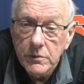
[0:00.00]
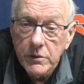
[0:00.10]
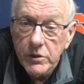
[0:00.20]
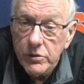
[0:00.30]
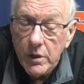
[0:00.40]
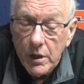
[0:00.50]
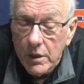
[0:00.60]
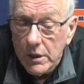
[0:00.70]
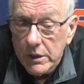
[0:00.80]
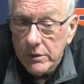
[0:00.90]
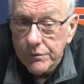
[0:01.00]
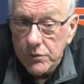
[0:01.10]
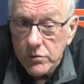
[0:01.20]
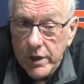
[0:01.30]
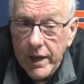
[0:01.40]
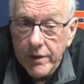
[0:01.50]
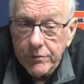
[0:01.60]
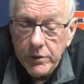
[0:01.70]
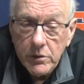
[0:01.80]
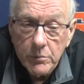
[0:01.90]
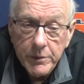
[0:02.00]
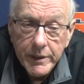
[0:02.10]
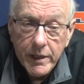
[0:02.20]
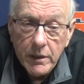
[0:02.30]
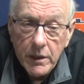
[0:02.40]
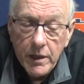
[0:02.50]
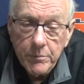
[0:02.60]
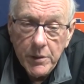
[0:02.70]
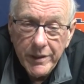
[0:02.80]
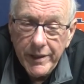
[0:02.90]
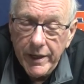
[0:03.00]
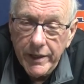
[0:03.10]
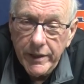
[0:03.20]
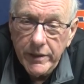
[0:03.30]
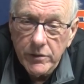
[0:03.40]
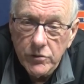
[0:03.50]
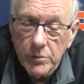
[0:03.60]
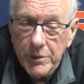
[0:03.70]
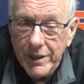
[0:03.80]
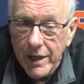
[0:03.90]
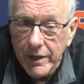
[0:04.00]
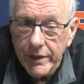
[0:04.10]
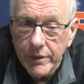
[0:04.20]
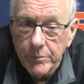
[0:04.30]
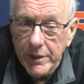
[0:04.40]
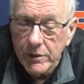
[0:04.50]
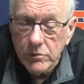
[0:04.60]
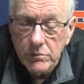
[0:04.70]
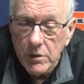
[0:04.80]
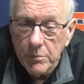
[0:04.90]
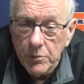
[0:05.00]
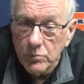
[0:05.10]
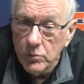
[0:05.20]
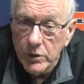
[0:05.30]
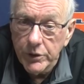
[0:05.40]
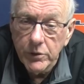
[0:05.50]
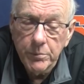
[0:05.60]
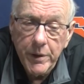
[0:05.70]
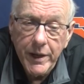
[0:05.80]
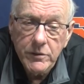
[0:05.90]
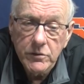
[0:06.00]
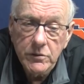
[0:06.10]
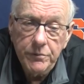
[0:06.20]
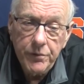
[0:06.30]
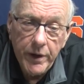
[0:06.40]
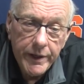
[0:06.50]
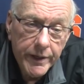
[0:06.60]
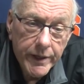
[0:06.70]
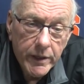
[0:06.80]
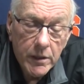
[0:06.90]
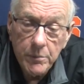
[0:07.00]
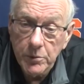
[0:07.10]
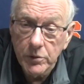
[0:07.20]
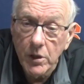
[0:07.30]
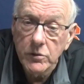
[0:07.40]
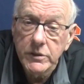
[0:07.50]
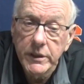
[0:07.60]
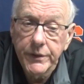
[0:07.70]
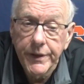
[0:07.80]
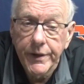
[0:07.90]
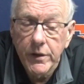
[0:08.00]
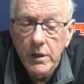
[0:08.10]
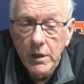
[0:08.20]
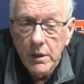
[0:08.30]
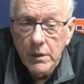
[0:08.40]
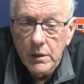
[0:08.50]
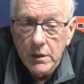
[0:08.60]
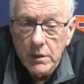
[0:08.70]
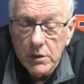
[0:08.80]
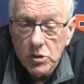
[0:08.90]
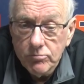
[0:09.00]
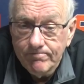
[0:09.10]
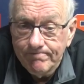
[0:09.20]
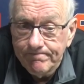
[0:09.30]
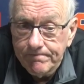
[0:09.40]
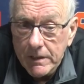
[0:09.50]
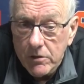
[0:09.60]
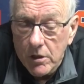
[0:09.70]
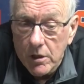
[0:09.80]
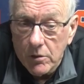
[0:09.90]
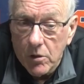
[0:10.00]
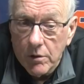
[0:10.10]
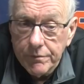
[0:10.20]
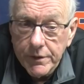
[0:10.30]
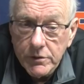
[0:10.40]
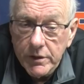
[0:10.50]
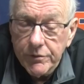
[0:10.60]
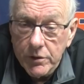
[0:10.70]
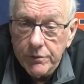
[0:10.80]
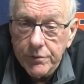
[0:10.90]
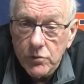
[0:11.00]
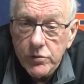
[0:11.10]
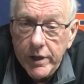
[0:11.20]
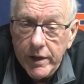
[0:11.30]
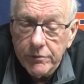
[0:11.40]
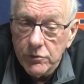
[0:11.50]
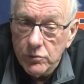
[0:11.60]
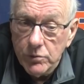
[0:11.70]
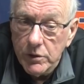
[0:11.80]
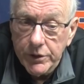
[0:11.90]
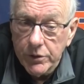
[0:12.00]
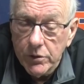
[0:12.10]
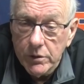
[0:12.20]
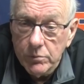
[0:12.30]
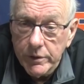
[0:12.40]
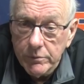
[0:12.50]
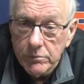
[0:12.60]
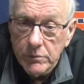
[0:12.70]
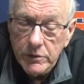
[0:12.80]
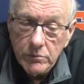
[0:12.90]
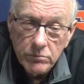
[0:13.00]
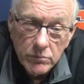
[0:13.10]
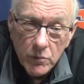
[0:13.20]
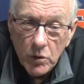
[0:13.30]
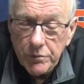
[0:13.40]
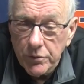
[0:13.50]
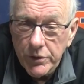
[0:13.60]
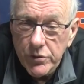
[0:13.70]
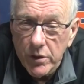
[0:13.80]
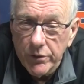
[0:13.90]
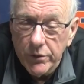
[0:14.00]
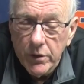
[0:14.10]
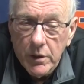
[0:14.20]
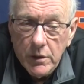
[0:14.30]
dish. In the first half, we could have been down a lot. Buddy got in, and Jimmy got in and made a couple really good passes to Frank. He got a couple dunks in there. I thought our offense, even the first half, was really good. We looked for each other,